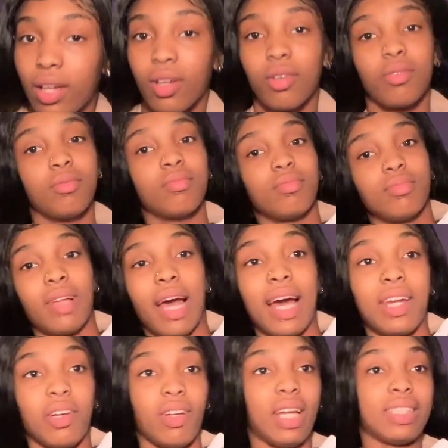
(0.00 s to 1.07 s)
know.
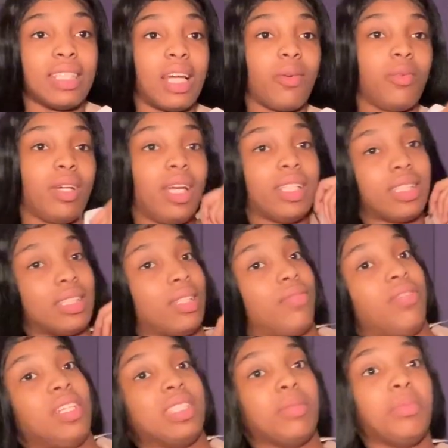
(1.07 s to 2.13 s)
I know that it's not a 1X because it
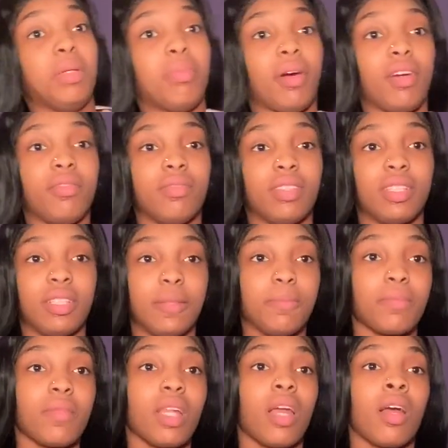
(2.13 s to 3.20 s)
fits me perfectly.
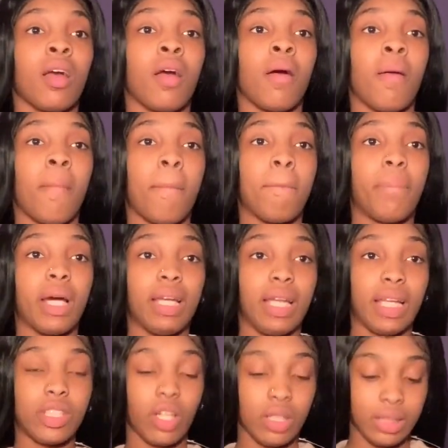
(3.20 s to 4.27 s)
But
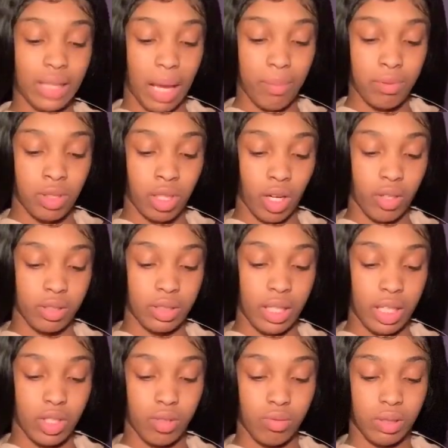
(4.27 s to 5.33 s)
these are the type of shirts
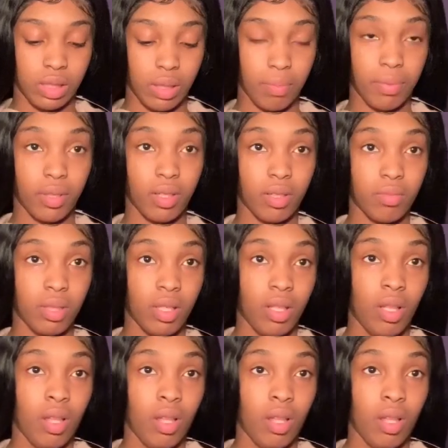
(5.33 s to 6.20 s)
that you zip up.